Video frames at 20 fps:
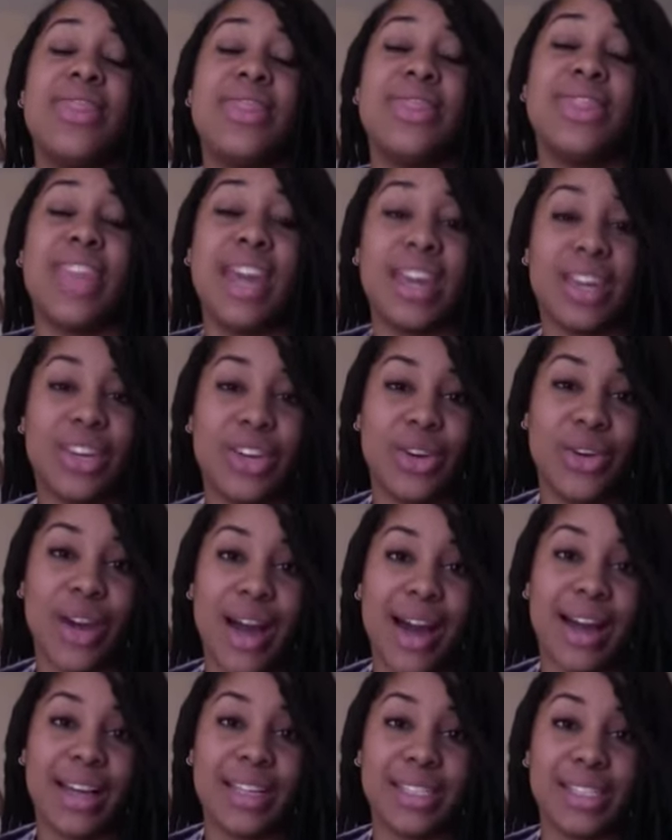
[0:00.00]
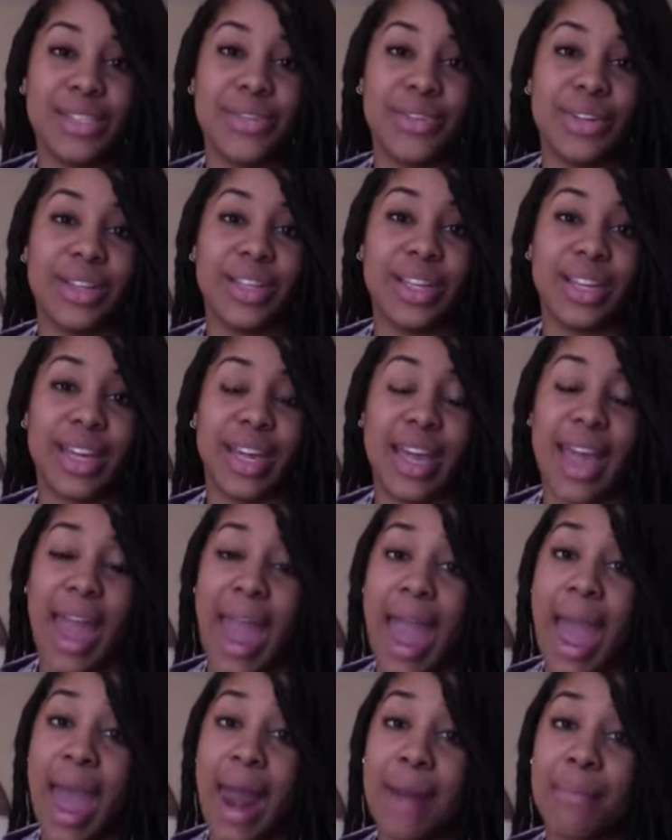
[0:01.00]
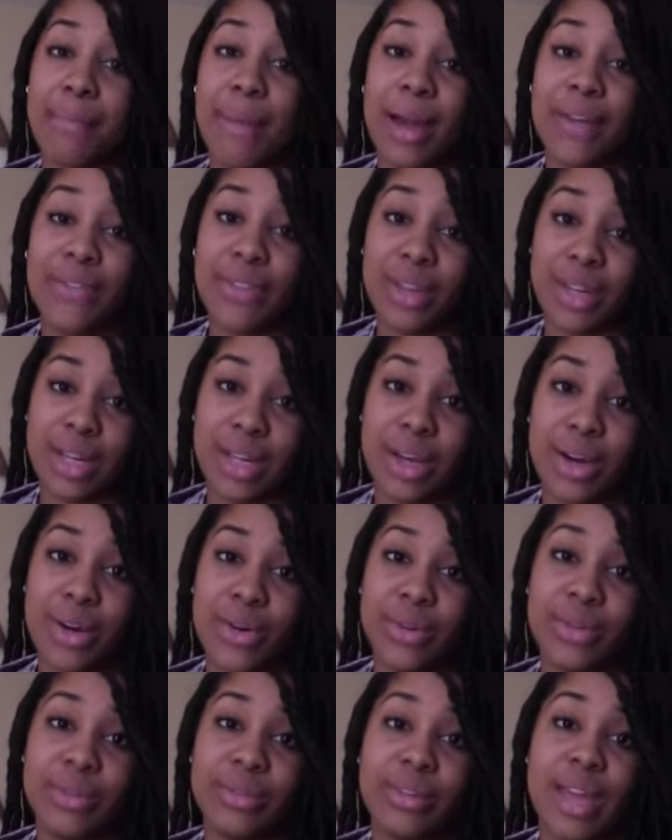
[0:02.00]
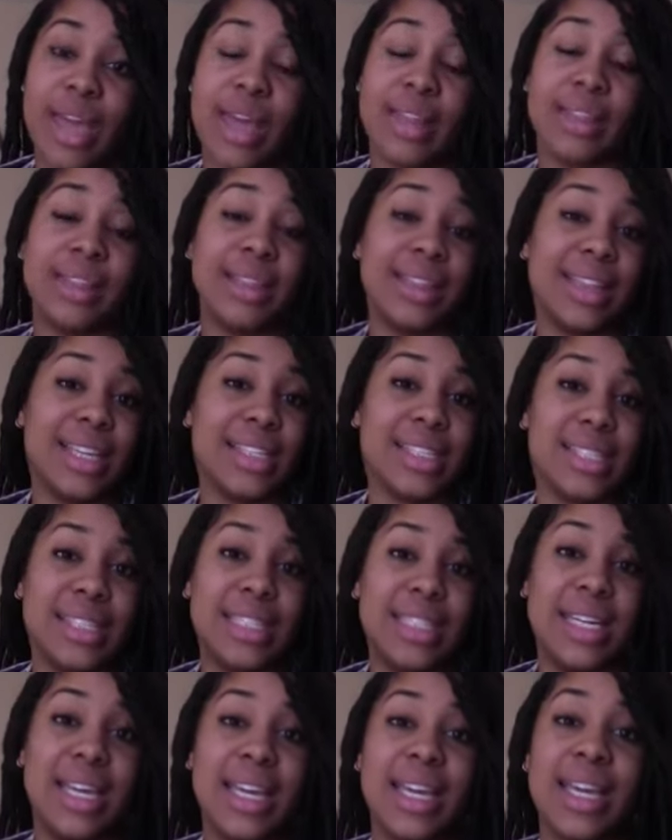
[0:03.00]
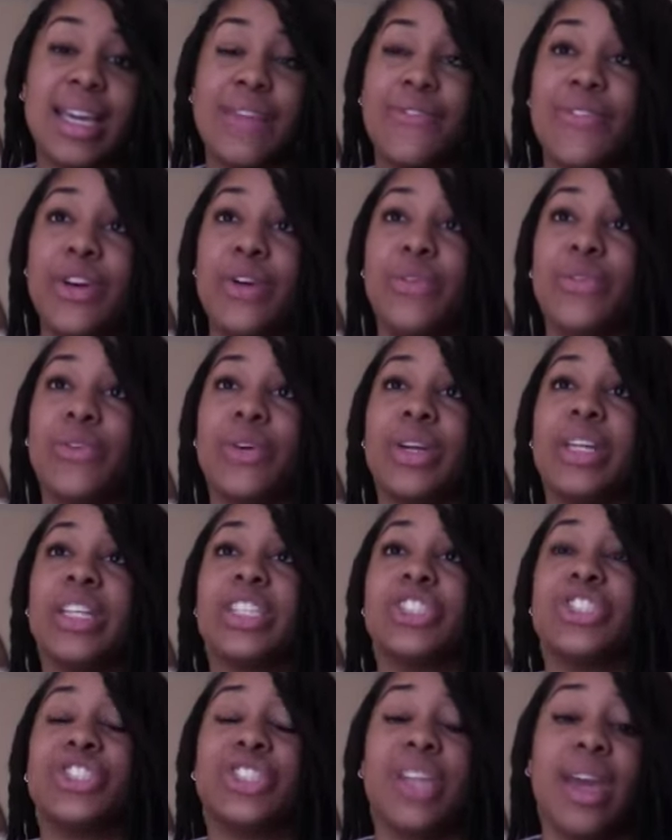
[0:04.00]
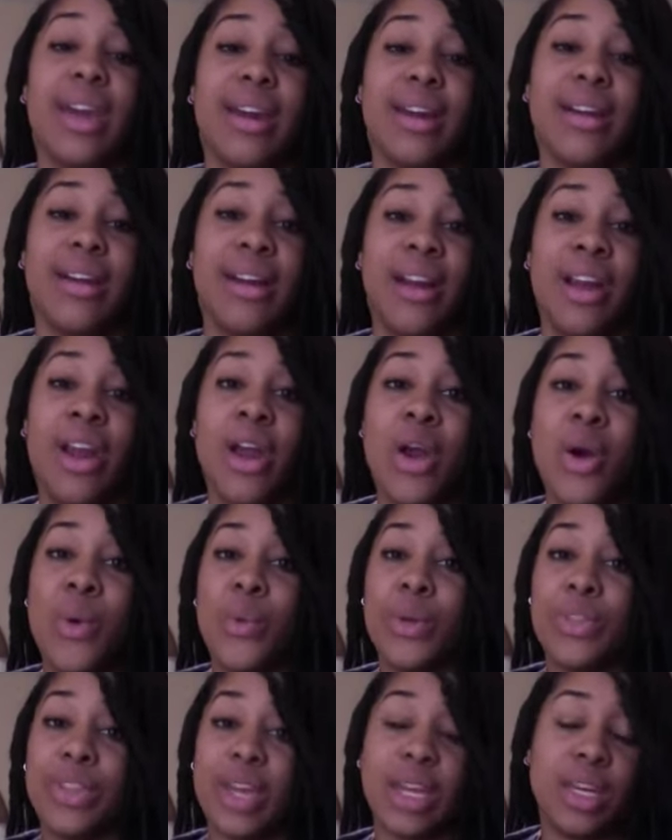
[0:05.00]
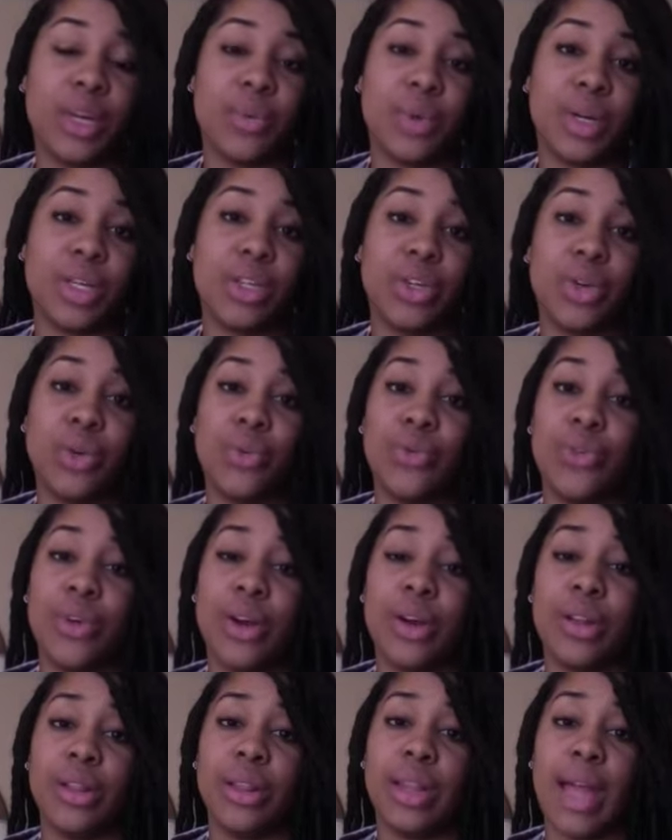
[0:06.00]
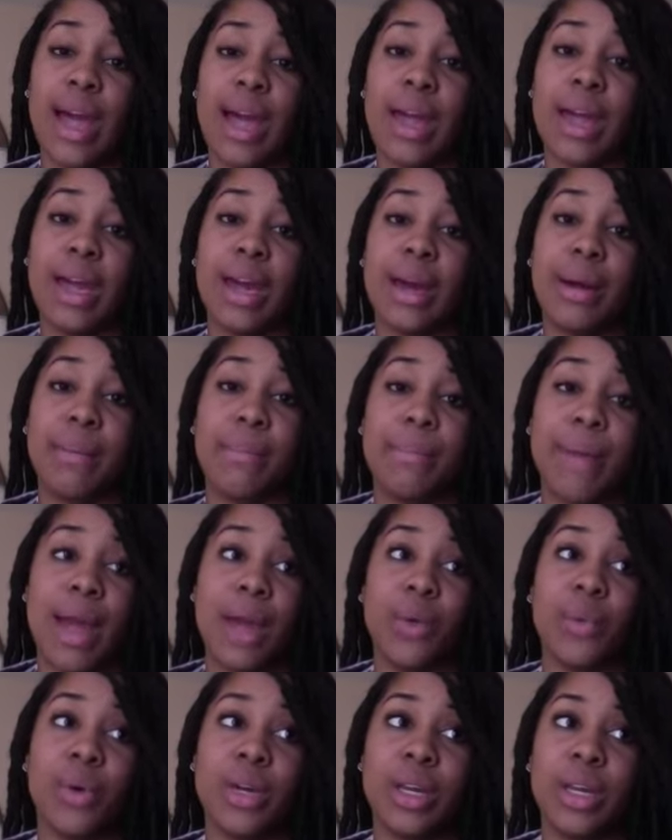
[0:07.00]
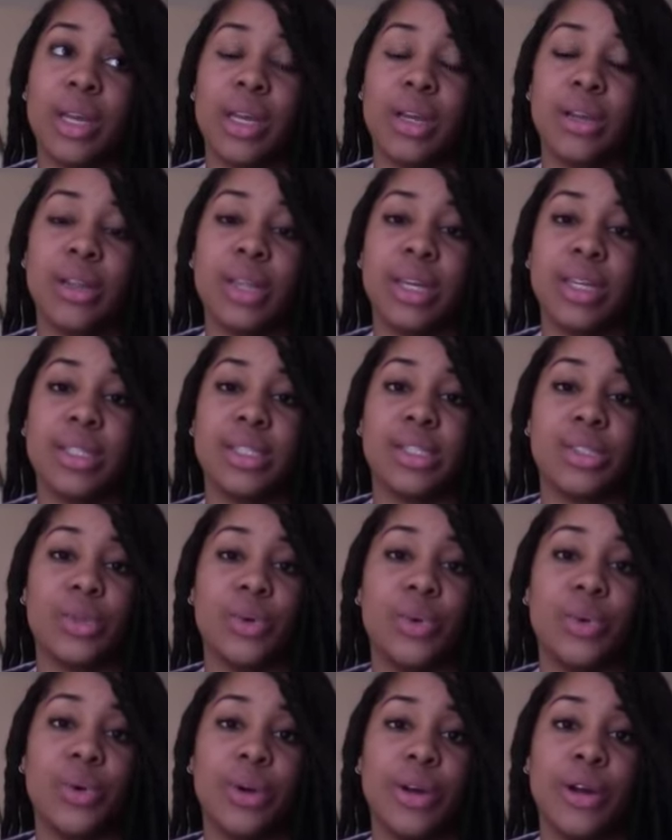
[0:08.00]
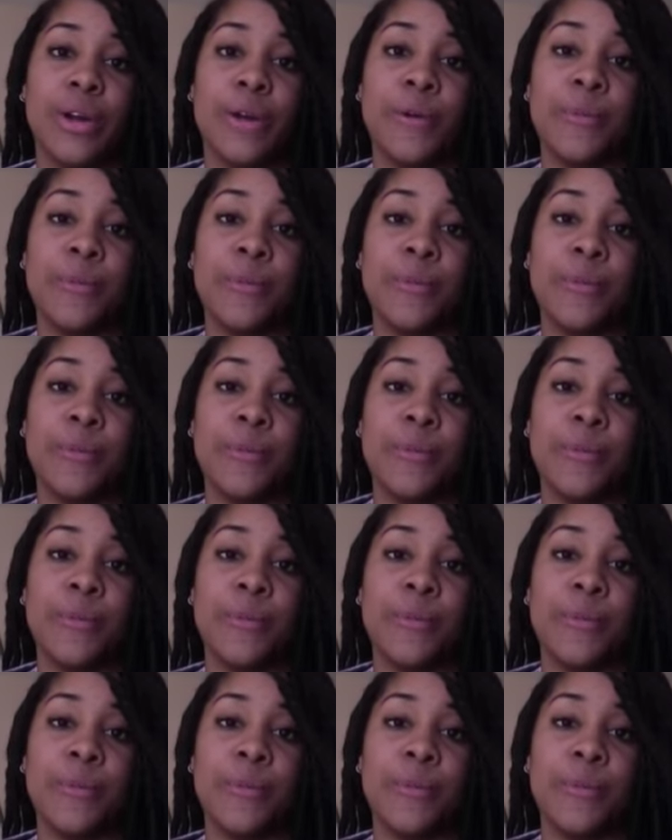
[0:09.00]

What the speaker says: Thank you guys for looking at my video and listening. Feel free to share with anyone you feel like might want to hear this, or,